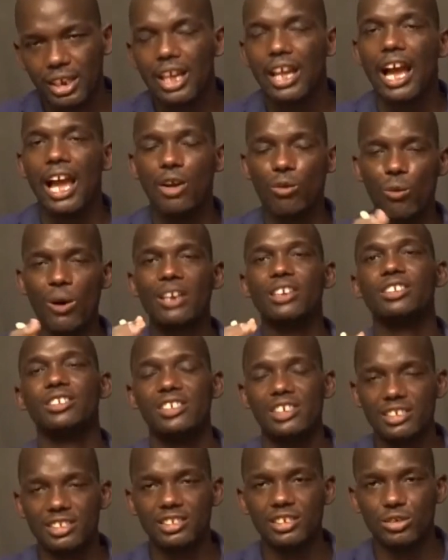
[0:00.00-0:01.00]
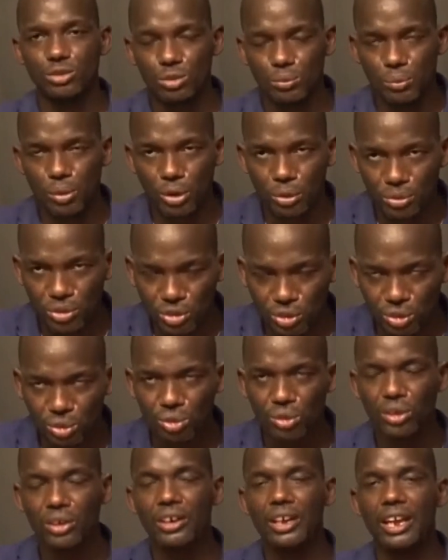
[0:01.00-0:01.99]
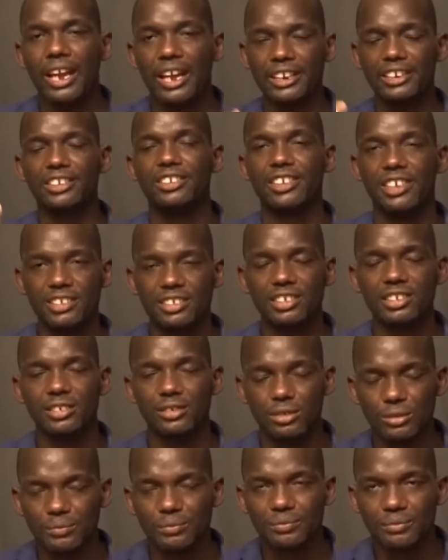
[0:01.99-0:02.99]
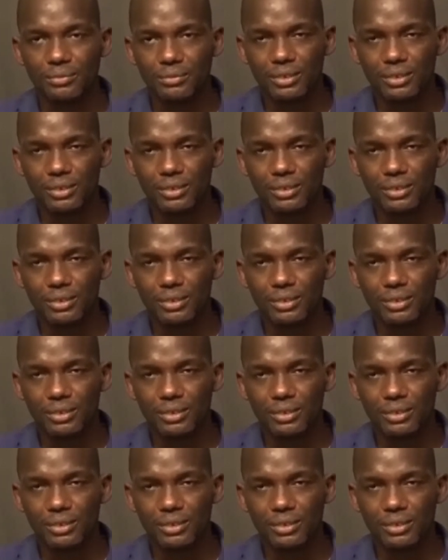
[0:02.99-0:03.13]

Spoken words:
I want just to promise you, and just to